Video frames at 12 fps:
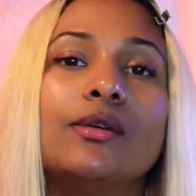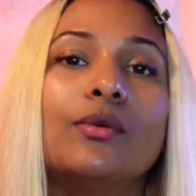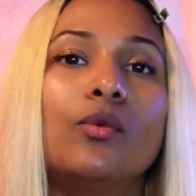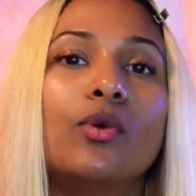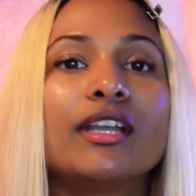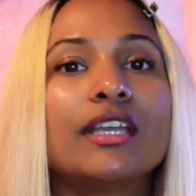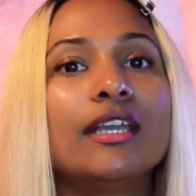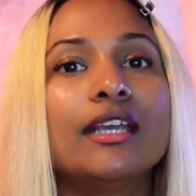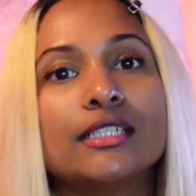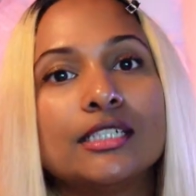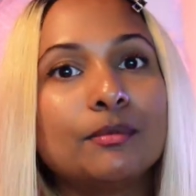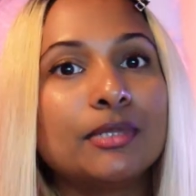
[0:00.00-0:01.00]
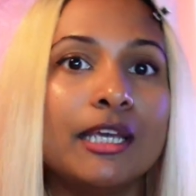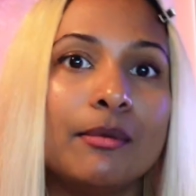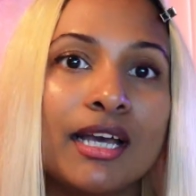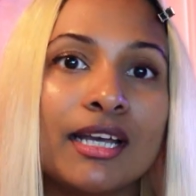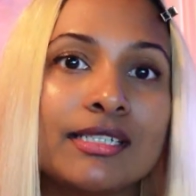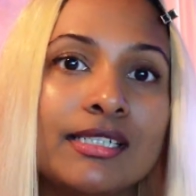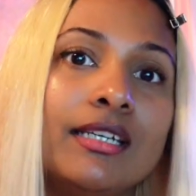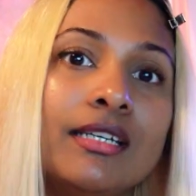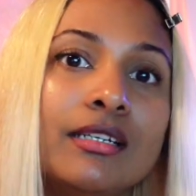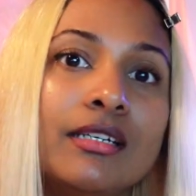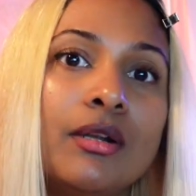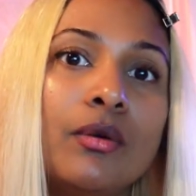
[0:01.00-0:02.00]
working as a playback
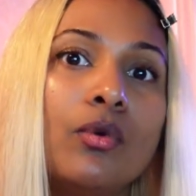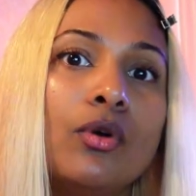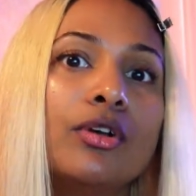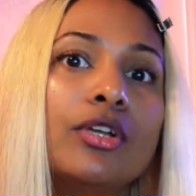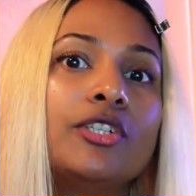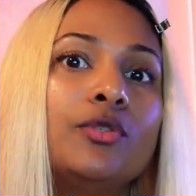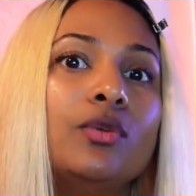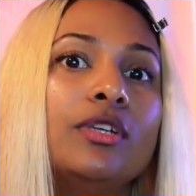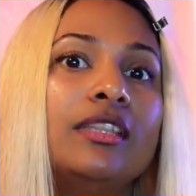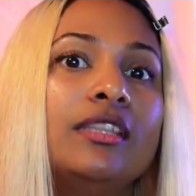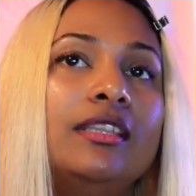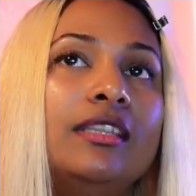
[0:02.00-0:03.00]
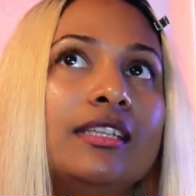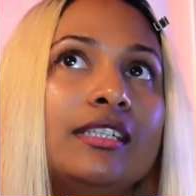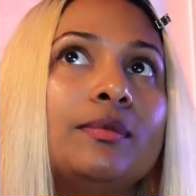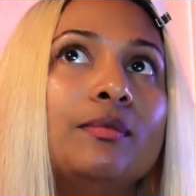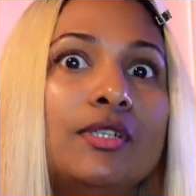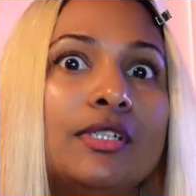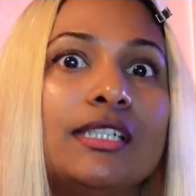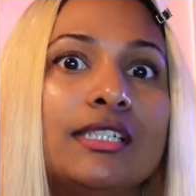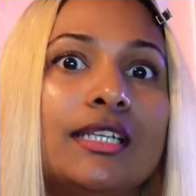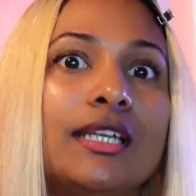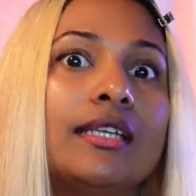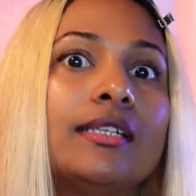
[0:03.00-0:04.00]
singer was with this music
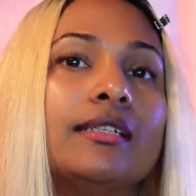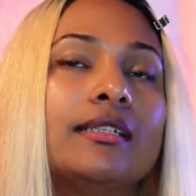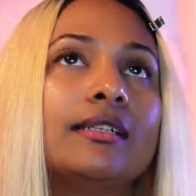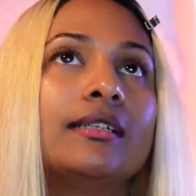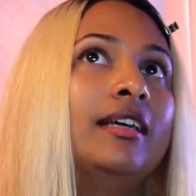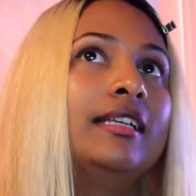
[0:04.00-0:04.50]
director.